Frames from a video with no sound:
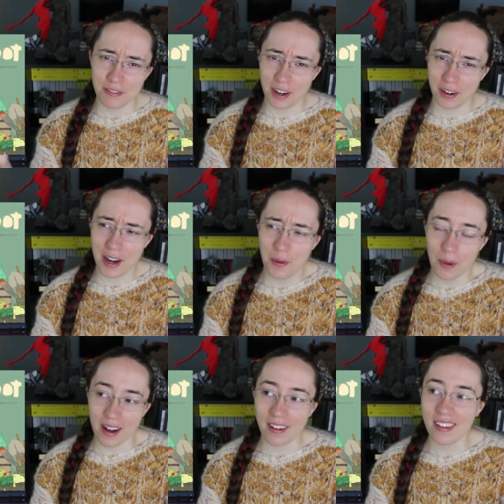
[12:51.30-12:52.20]
very
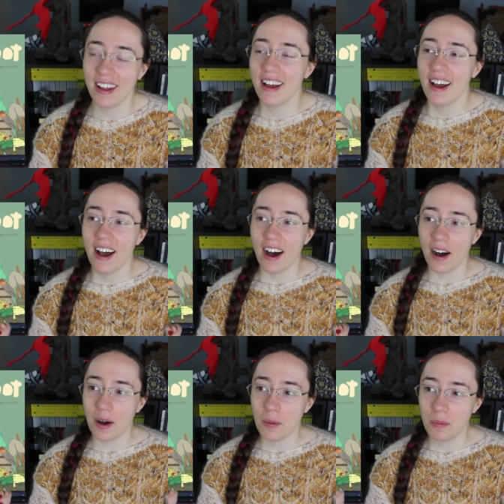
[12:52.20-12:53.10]
well.
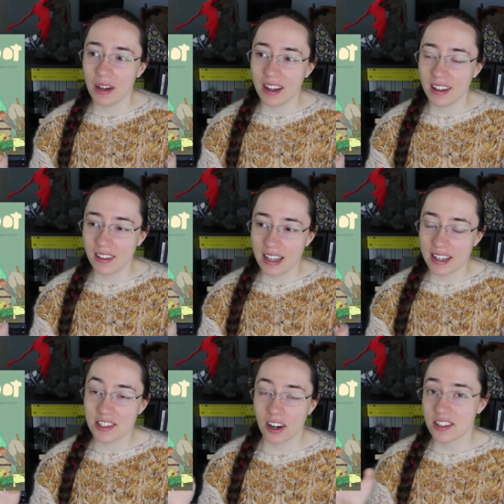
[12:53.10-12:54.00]
Um, like
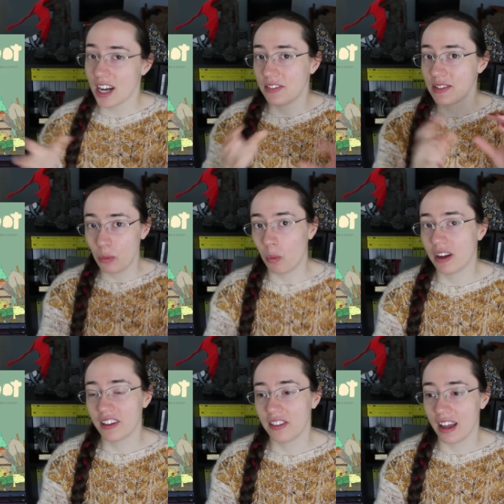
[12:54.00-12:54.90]
it starts off as
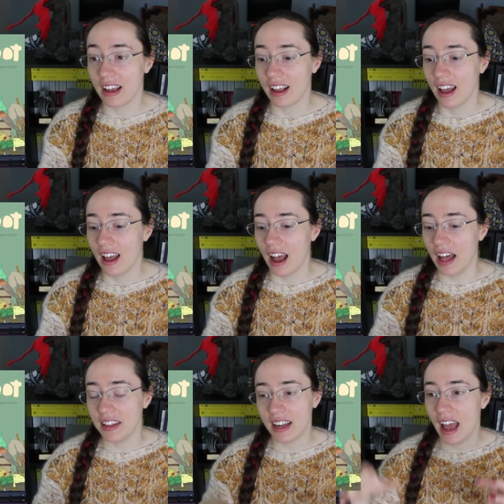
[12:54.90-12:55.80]
one thing
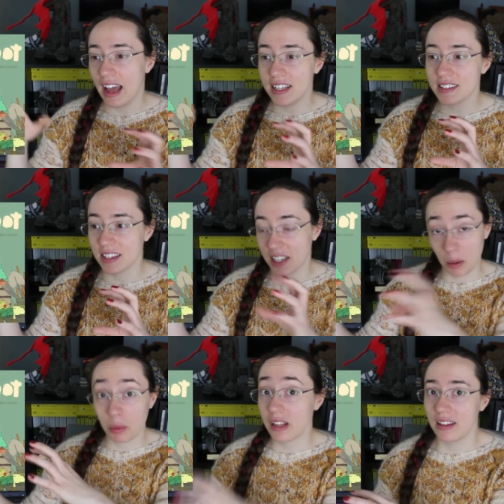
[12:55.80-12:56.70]
and it ends in a
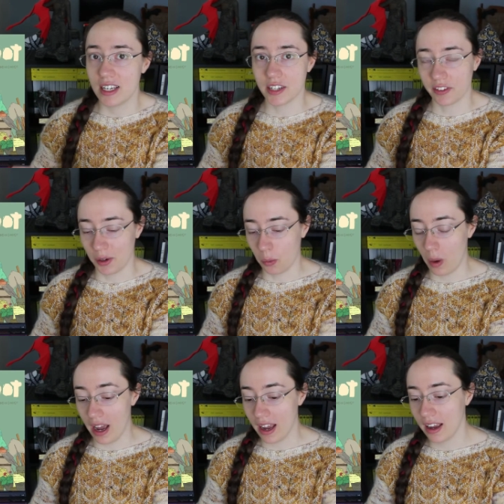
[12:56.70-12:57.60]
completely different
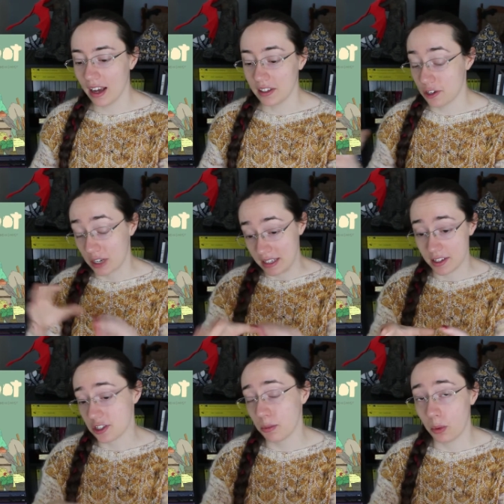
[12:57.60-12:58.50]
way and the
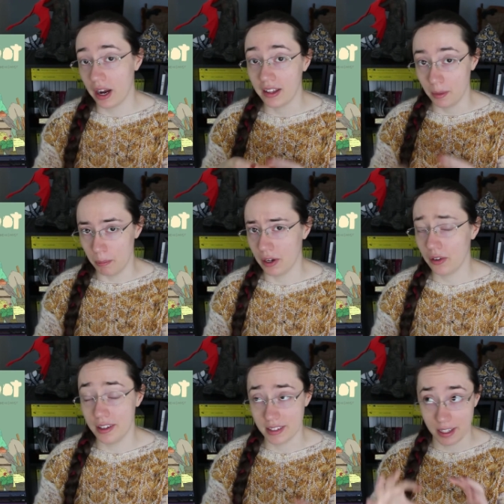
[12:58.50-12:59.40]
transition point in the
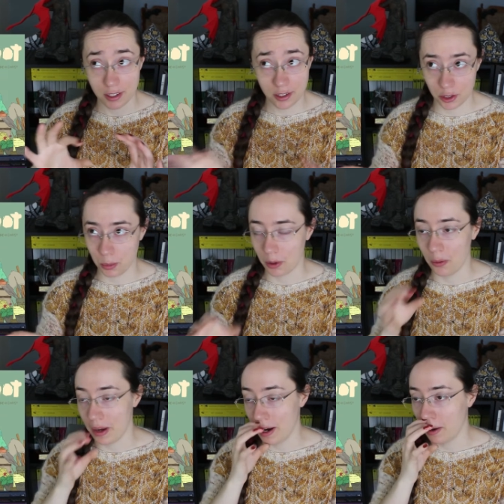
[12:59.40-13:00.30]
middle is like
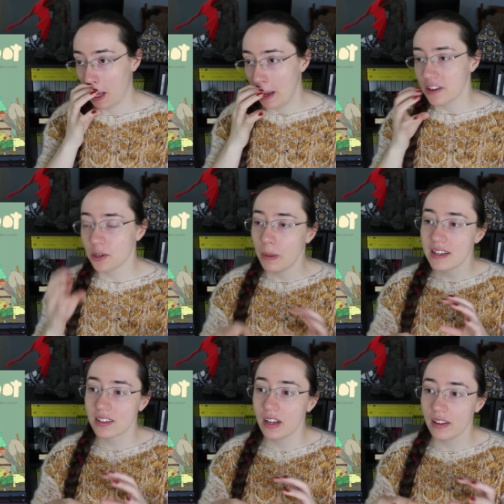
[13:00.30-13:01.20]
super weird. So
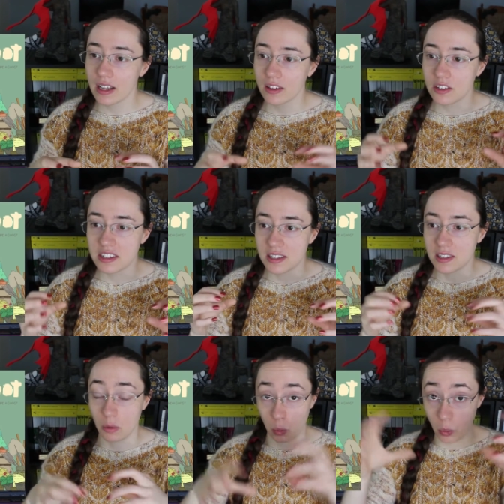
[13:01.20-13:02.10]
basically like there's
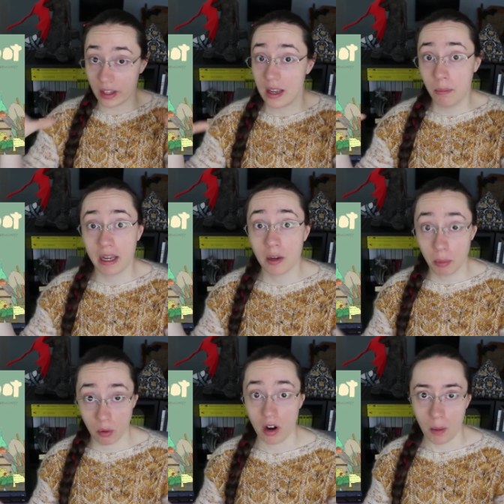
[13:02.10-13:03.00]
this really big
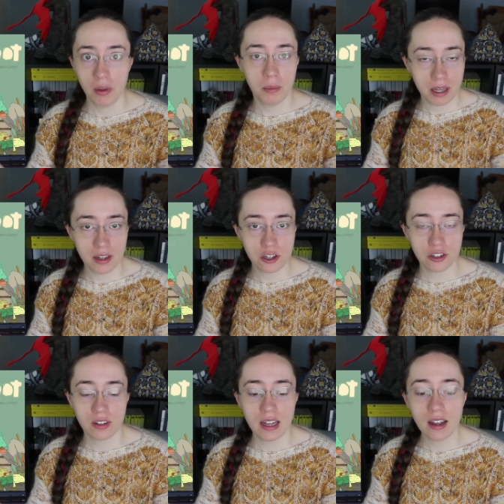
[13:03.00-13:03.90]
problem
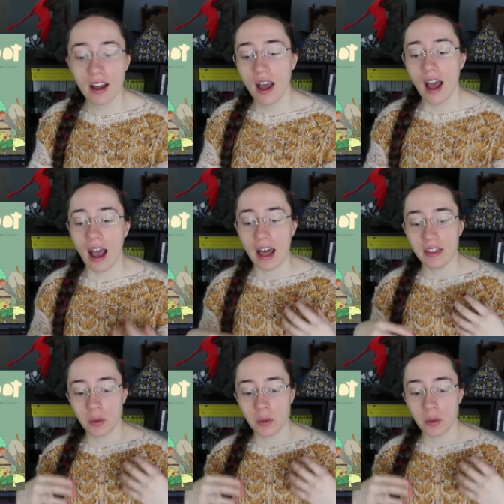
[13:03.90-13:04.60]
initially and